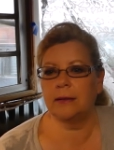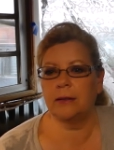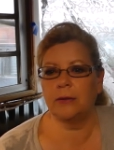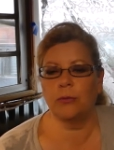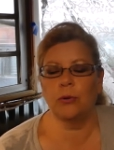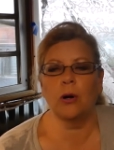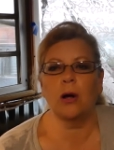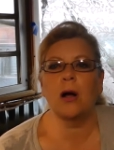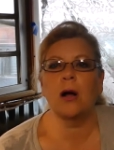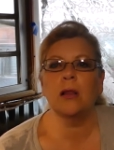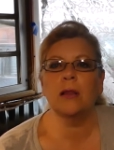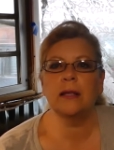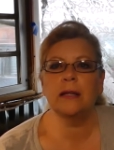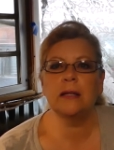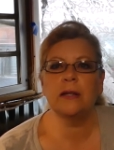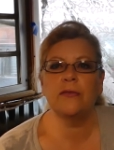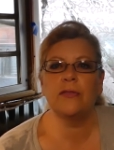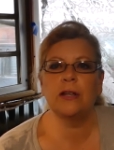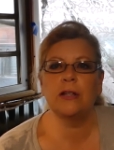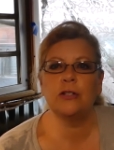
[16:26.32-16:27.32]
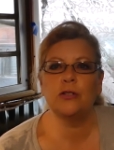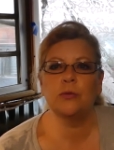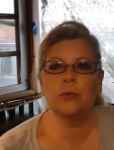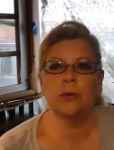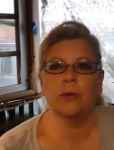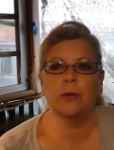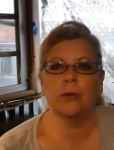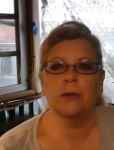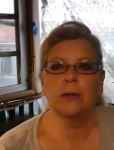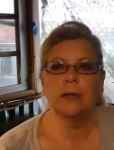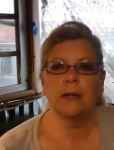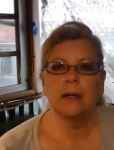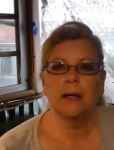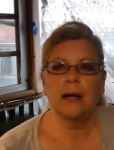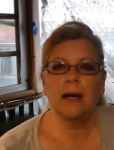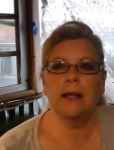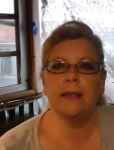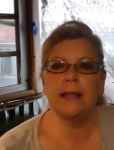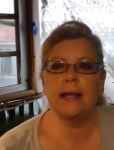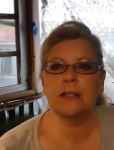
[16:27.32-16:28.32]
we're all individual.
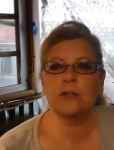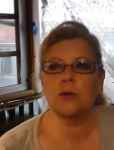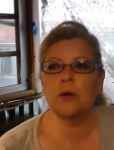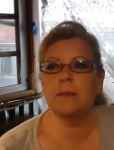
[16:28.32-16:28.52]
And that's